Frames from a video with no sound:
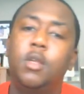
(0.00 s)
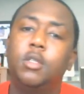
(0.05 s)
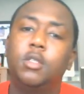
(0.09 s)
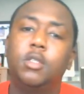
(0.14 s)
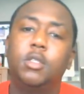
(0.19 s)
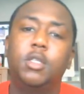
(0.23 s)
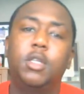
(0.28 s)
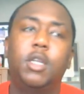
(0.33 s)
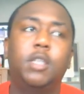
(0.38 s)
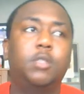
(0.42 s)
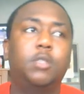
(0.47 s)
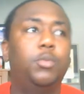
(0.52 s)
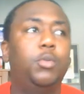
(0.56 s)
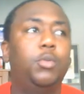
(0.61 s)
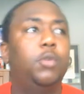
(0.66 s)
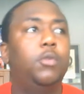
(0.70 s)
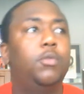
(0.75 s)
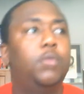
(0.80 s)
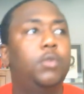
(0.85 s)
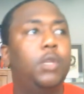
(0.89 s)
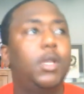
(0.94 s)
Today's a
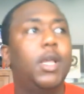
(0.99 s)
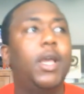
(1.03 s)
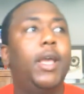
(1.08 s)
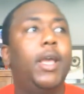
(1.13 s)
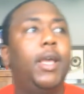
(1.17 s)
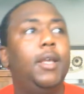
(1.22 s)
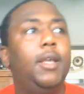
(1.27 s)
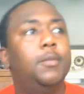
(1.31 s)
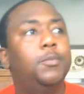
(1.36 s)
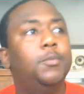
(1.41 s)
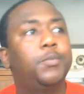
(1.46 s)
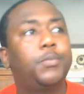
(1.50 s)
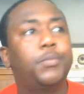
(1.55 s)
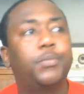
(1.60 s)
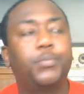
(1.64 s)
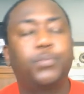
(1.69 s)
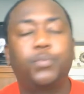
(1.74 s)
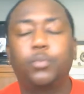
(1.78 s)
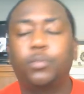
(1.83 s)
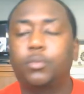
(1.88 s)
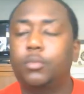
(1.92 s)
beautiful day.
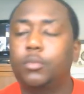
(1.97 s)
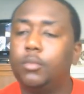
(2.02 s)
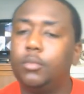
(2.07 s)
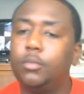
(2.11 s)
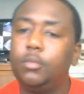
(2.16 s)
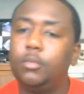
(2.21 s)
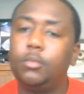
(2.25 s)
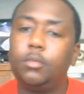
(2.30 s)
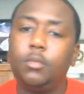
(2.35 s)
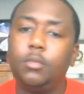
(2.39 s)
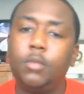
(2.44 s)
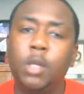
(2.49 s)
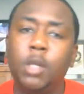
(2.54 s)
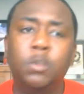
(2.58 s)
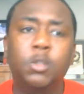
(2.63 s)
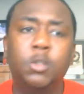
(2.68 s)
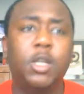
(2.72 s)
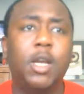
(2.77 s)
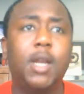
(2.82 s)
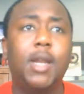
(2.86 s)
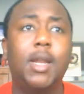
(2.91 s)
I'm
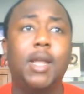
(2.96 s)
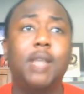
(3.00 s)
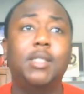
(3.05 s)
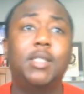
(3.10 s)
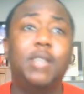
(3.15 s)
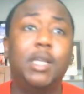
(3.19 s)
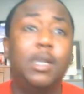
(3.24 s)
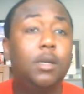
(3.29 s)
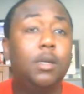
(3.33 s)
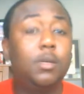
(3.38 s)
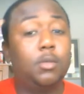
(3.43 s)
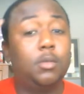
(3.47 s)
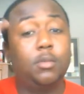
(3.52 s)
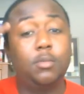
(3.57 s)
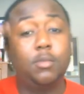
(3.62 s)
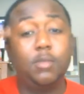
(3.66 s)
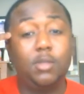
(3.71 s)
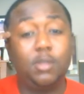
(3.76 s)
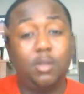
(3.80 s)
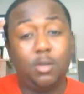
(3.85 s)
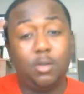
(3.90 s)
trying not to take up,
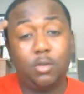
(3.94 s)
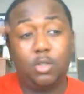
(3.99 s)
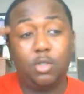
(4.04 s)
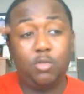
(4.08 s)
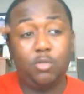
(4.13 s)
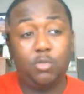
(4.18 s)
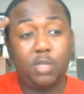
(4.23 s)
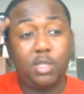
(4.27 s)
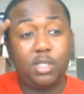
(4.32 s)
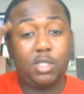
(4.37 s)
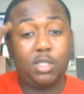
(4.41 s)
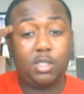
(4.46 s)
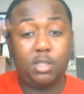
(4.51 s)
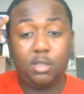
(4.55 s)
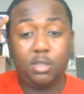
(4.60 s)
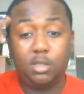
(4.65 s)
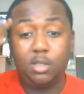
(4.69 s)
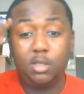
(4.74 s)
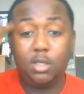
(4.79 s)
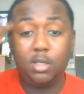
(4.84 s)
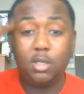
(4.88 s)
too much of
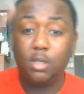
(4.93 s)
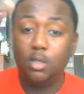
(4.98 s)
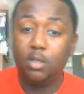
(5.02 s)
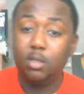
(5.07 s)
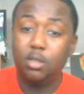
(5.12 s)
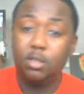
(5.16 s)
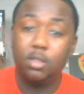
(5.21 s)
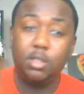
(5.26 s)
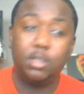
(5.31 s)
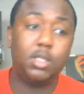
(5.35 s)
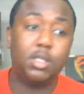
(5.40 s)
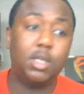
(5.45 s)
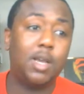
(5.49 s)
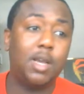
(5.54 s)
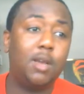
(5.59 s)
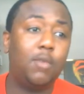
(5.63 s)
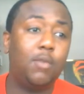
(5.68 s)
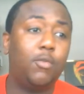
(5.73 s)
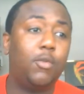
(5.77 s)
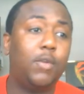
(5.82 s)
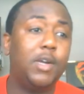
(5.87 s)
your time
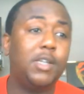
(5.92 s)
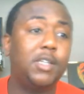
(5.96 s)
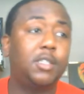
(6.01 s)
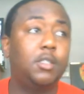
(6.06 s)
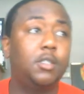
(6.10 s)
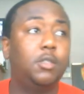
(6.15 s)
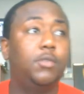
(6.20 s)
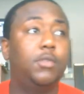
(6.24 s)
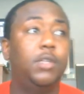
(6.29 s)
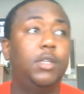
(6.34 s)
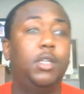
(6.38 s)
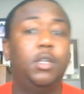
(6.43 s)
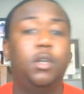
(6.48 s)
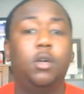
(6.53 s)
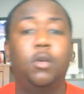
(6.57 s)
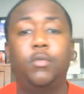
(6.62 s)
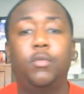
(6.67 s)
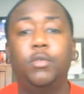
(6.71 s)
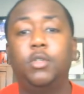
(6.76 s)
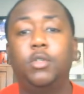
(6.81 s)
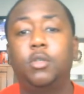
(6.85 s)
watching this video if
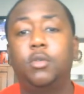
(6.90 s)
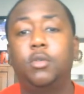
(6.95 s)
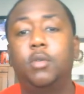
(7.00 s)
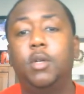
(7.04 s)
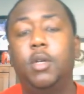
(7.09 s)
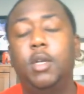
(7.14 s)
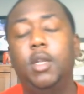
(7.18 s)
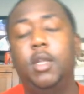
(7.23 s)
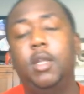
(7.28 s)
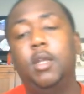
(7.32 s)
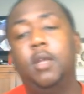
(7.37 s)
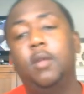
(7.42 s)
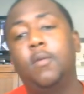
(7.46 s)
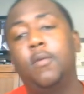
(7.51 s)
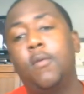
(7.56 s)
you're tuning in.